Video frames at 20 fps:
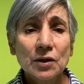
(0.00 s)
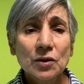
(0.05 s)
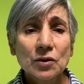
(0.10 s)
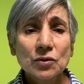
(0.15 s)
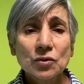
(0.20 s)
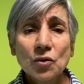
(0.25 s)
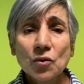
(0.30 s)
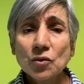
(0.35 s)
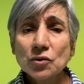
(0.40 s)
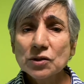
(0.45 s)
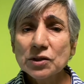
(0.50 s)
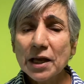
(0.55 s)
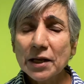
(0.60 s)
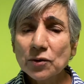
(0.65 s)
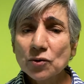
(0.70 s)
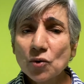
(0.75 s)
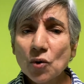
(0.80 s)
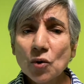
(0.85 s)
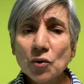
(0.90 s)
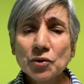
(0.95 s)
those that
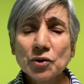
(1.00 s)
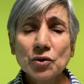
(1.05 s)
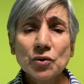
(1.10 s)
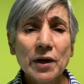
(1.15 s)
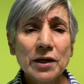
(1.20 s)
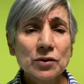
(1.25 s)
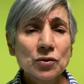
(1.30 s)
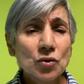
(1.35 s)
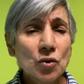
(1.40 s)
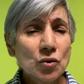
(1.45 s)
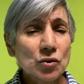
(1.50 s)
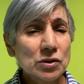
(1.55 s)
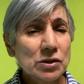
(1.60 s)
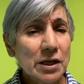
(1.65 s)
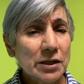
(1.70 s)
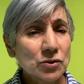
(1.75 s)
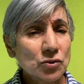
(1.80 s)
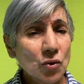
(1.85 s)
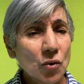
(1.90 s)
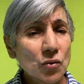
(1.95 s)
know you and those
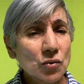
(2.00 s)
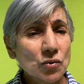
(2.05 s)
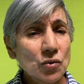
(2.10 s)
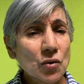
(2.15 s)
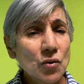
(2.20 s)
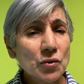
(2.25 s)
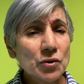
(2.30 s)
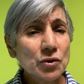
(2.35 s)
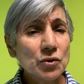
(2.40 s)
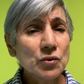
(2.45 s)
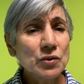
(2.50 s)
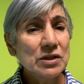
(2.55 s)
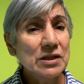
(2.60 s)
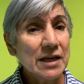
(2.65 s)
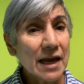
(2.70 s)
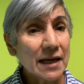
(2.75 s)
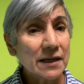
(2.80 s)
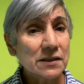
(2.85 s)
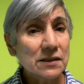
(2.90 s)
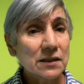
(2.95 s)
that don't know you
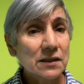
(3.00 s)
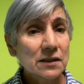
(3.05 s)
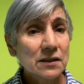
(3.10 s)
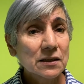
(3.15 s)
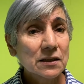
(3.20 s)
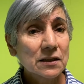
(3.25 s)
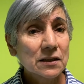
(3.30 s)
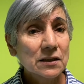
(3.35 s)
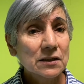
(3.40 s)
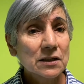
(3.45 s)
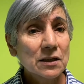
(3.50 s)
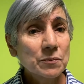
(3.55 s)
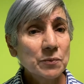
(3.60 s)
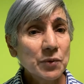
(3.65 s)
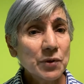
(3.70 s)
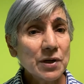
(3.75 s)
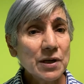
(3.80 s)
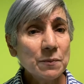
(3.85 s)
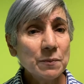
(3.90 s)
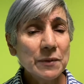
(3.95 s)
yet, the
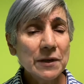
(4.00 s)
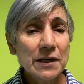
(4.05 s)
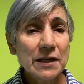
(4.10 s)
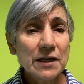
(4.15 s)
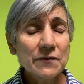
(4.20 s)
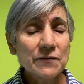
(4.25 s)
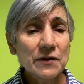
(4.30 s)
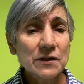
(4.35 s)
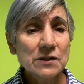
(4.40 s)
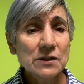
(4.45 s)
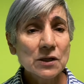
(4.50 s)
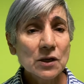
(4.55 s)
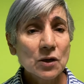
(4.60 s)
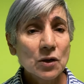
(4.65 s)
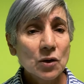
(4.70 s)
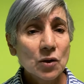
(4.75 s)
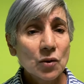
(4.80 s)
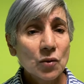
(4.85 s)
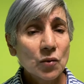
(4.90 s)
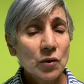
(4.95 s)
pre-believers,
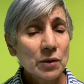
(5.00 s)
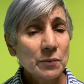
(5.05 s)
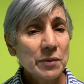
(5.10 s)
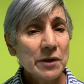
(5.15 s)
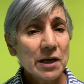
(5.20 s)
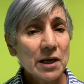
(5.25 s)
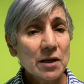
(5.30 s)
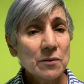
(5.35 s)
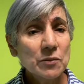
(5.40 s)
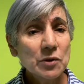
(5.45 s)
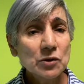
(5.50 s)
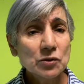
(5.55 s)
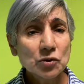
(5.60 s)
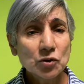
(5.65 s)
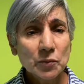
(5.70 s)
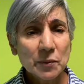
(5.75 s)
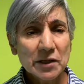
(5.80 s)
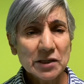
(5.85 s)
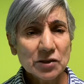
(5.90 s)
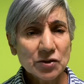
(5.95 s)
will be able to
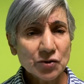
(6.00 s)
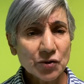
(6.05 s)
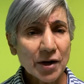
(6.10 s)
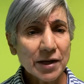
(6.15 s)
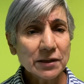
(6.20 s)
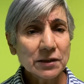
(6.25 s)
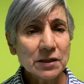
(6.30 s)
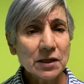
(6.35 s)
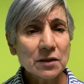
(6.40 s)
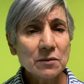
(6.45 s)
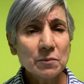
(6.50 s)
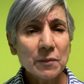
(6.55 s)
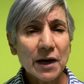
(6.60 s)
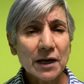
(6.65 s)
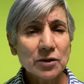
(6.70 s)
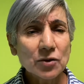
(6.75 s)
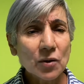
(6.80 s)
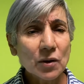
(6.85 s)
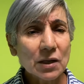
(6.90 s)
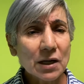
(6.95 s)
be strengthened by
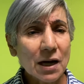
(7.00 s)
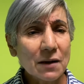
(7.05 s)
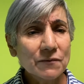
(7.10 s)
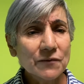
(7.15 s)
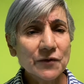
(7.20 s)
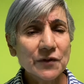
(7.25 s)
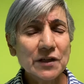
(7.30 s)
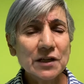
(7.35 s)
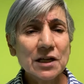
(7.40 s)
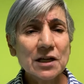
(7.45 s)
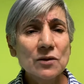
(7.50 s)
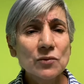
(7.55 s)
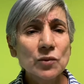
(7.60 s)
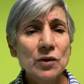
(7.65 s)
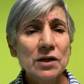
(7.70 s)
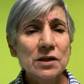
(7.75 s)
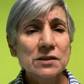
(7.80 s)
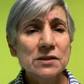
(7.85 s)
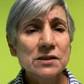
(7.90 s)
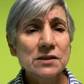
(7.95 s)
your comforting
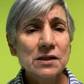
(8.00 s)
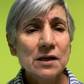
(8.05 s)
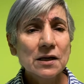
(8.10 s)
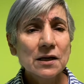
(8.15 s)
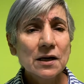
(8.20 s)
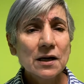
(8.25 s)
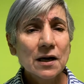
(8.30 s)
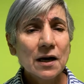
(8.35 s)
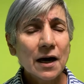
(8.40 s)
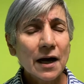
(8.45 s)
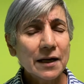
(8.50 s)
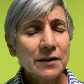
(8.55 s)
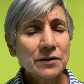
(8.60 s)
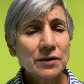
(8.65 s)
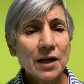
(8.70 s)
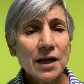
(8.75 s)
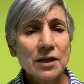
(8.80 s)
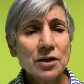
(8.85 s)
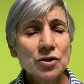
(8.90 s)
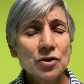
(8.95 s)
words. I
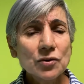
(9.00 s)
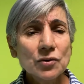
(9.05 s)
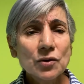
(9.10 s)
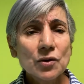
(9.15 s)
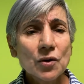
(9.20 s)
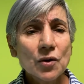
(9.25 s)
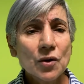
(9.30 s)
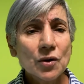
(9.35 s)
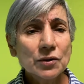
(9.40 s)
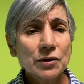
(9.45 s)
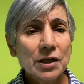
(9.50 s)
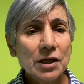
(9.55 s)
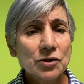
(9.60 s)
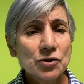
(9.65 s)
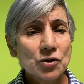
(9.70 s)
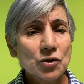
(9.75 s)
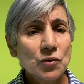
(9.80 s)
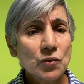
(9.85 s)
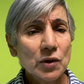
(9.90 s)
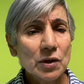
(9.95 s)
thank you, Lord, that
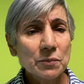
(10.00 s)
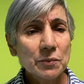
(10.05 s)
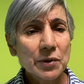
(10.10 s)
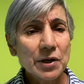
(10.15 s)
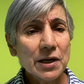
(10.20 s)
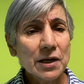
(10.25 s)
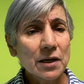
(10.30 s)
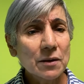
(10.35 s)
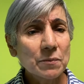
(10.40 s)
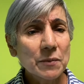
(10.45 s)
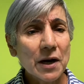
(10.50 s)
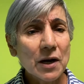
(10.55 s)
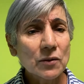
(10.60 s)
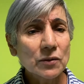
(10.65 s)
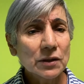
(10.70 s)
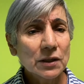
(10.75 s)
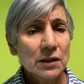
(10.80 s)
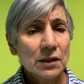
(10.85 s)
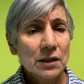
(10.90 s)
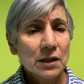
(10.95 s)
you will bring
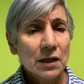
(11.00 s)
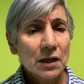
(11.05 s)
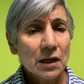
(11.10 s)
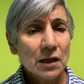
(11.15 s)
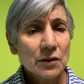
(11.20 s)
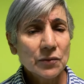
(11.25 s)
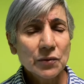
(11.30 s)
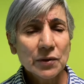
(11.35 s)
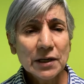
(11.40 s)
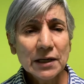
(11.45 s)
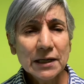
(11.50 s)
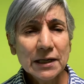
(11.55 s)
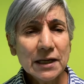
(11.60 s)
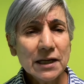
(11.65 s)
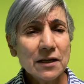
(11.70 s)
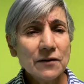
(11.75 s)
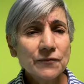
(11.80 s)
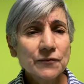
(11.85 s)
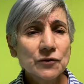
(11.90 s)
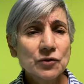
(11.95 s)
about a
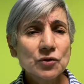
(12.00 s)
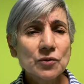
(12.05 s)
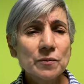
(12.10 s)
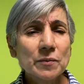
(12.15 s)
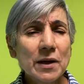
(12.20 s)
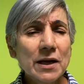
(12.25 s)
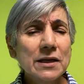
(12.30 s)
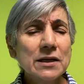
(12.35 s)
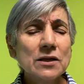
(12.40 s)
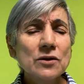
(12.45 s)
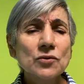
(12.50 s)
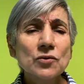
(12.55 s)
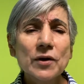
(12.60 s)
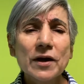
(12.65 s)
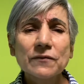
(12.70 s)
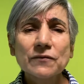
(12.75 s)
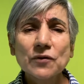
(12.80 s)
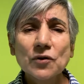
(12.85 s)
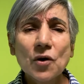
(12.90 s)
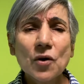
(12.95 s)
relief to many who
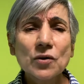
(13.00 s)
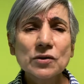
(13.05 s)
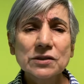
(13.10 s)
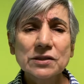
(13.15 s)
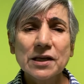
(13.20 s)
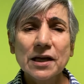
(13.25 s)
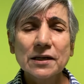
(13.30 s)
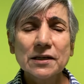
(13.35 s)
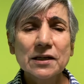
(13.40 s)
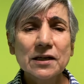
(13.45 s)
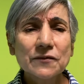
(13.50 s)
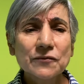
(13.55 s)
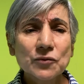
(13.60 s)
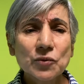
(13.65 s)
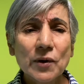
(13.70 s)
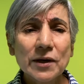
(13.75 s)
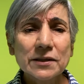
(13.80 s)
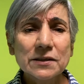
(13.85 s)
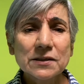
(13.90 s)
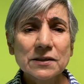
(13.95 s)
have lost their loved
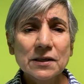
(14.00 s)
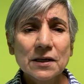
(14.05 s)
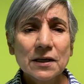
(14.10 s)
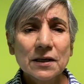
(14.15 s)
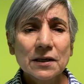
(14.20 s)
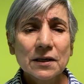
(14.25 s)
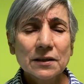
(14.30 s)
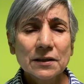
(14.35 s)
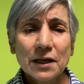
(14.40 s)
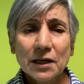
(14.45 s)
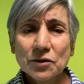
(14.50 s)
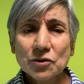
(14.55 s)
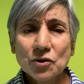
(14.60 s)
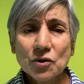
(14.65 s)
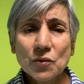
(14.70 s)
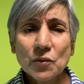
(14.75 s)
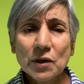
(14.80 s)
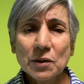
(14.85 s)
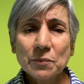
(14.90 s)
ones, that you will